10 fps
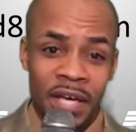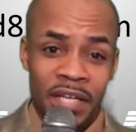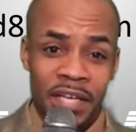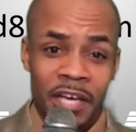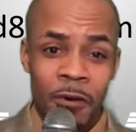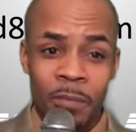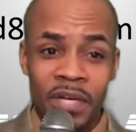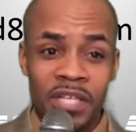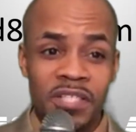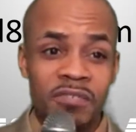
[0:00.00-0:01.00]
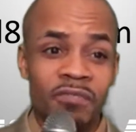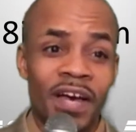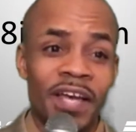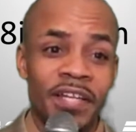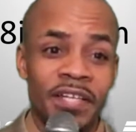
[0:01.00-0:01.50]
to help in its
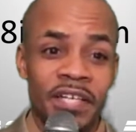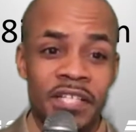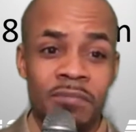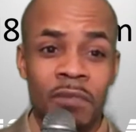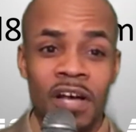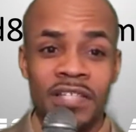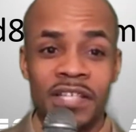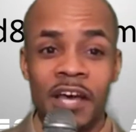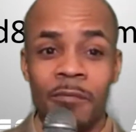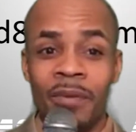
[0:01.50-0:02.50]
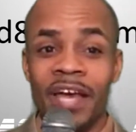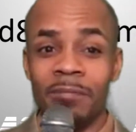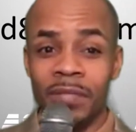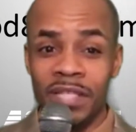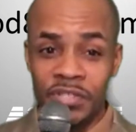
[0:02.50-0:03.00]
fight against
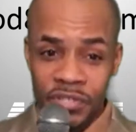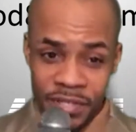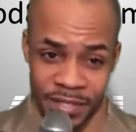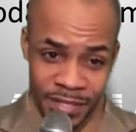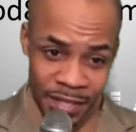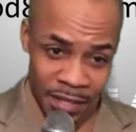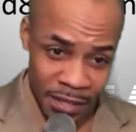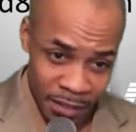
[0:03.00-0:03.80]
Moscow-backed militias.